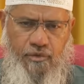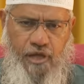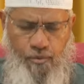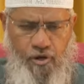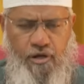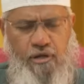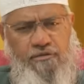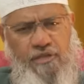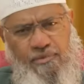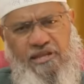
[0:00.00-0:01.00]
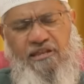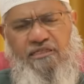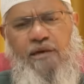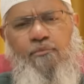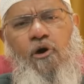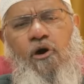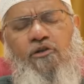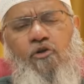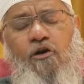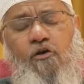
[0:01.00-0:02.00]
A book, Tablighi Nisab, or
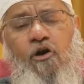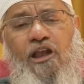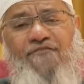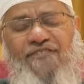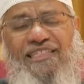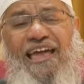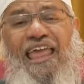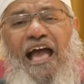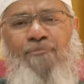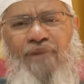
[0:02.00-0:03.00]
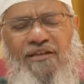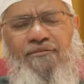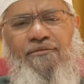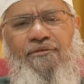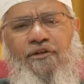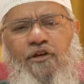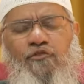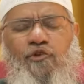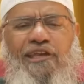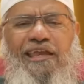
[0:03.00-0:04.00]
it's called as Fazail-e-Amal.
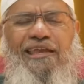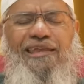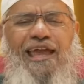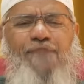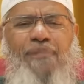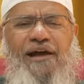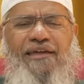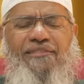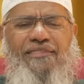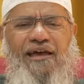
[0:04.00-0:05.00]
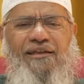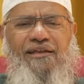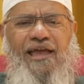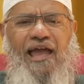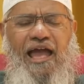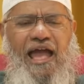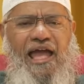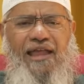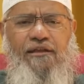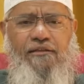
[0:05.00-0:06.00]
So in India and Pakistan,
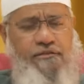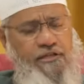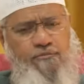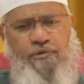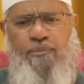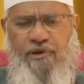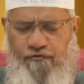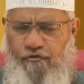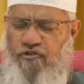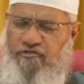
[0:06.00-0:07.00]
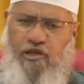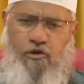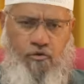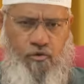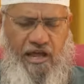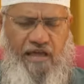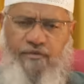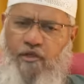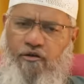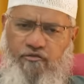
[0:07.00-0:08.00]
and these people, of course, they own
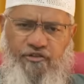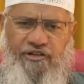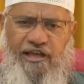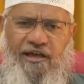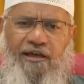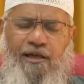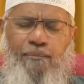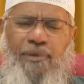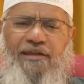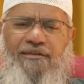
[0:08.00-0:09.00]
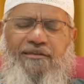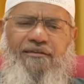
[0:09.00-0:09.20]
Quran, they own Sunnah, but